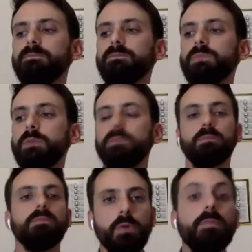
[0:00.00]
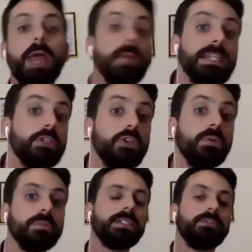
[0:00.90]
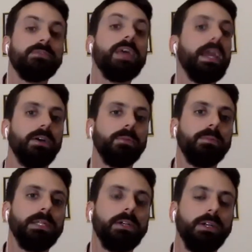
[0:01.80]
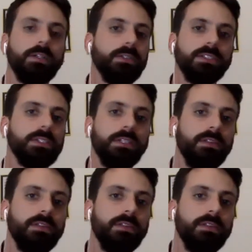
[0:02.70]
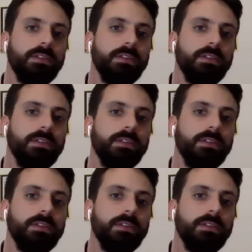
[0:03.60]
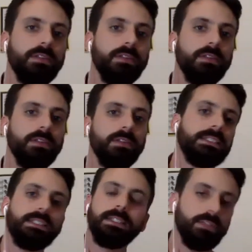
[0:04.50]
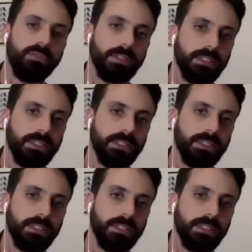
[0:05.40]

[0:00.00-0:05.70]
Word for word: you, you may be doomed to fail because there are different needs in different